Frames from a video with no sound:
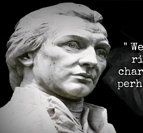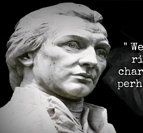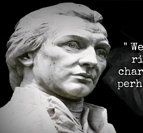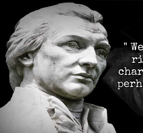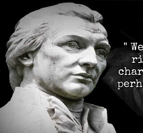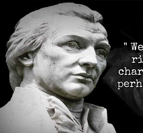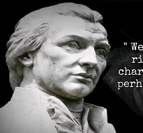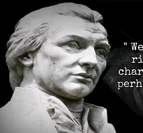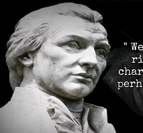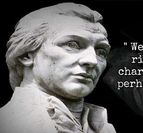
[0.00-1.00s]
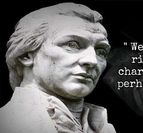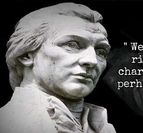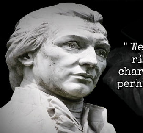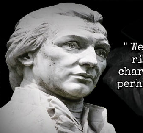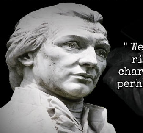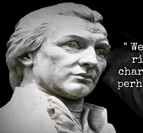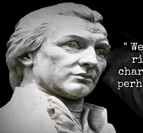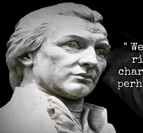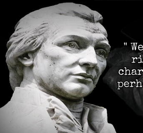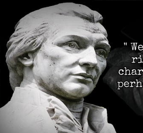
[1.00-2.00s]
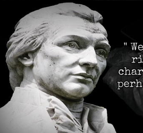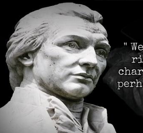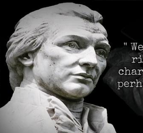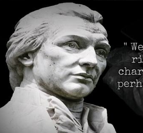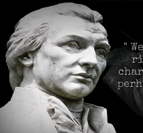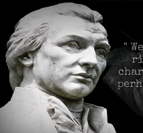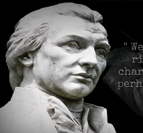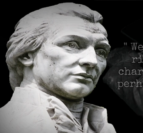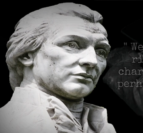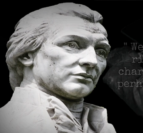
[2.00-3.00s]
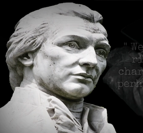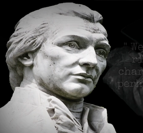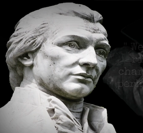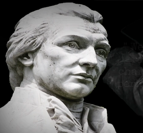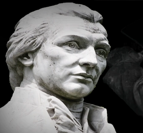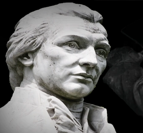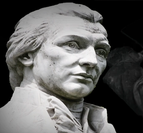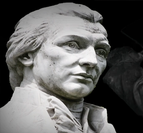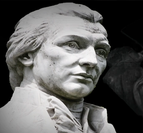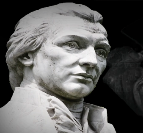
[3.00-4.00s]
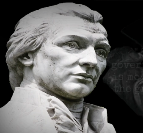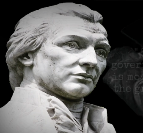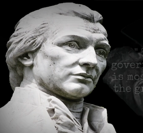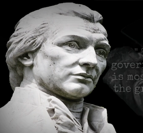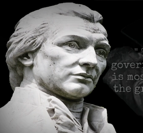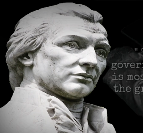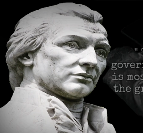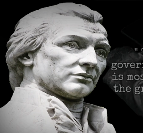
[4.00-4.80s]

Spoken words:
(silence)